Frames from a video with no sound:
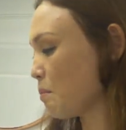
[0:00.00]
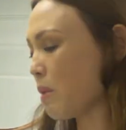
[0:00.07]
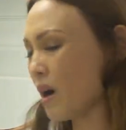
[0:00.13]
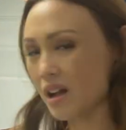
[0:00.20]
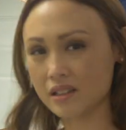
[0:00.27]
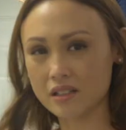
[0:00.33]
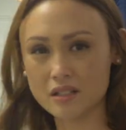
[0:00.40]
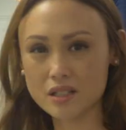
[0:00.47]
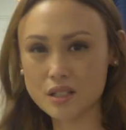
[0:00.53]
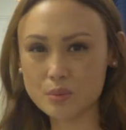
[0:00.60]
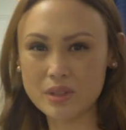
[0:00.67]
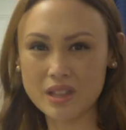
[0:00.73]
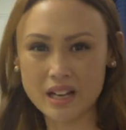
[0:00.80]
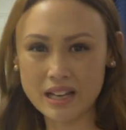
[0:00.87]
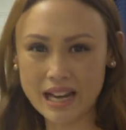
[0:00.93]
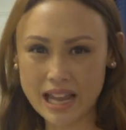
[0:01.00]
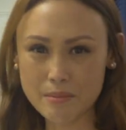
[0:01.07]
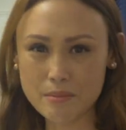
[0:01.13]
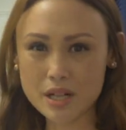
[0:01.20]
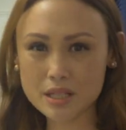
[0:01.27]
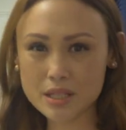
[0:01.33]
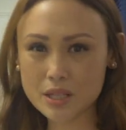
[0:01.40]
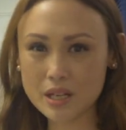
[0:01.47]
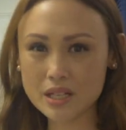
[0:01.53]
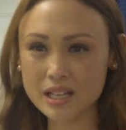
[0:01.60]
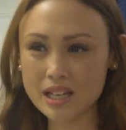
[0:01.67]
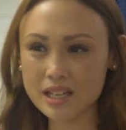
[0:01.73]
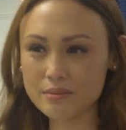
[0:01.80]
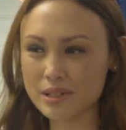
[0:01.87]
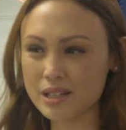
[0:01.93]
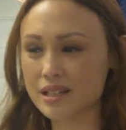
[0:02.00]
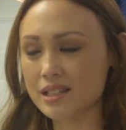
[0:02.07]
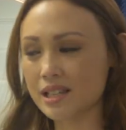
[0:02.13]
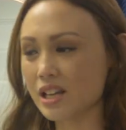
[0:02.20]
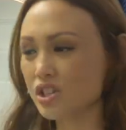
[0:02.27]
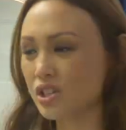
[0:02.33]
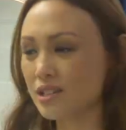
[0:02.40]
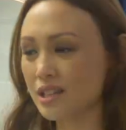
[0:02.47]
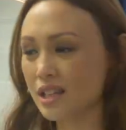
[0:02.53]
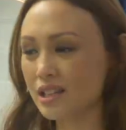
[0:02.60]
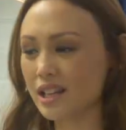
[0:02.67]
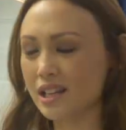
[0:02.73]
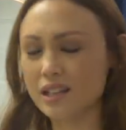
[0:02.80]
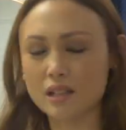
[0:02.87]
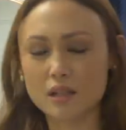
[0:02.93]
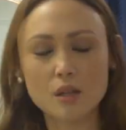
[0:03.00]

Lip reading: bottles with the labels on it because I just think that it